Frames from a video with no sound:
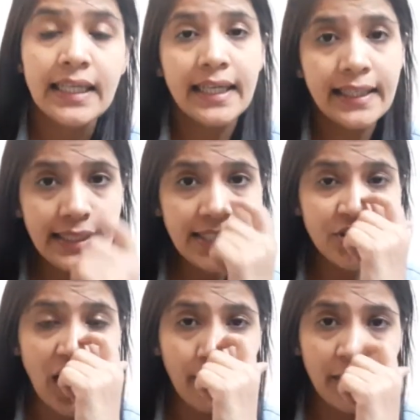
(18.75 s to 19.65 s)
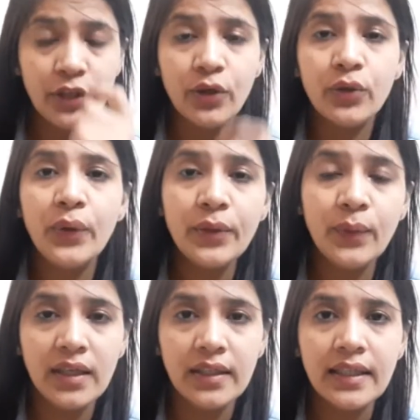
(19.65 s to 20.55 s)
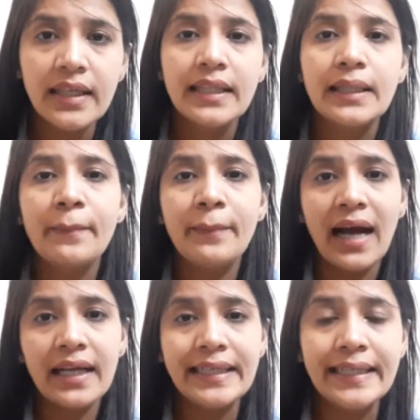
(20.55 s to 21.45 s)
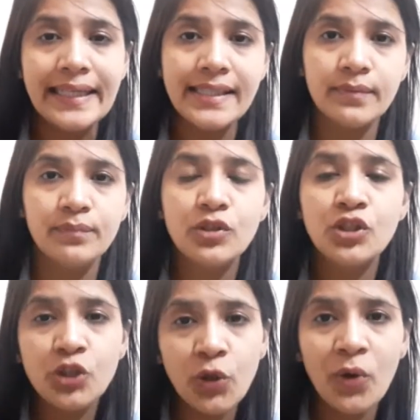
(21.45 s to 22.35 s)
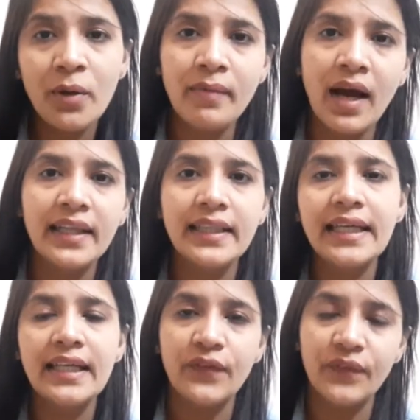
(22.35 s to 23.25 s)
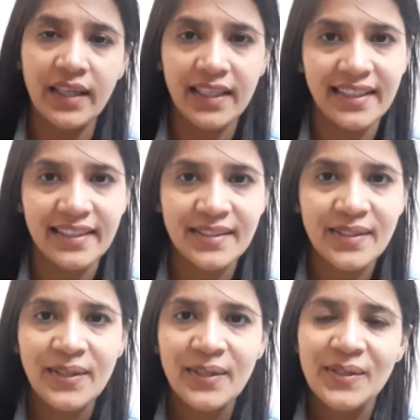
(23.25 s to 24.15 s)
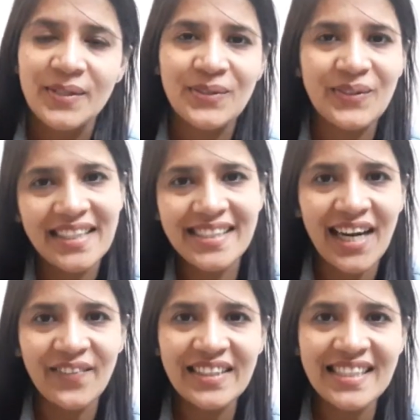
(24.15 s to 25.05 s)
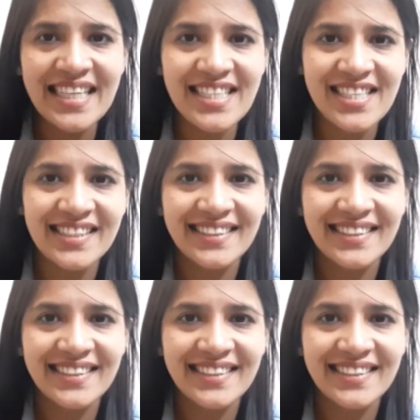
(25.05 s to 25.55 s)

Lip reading: In this chapter you're going to learn the magnetism shown by the electric current. So let's start with the session.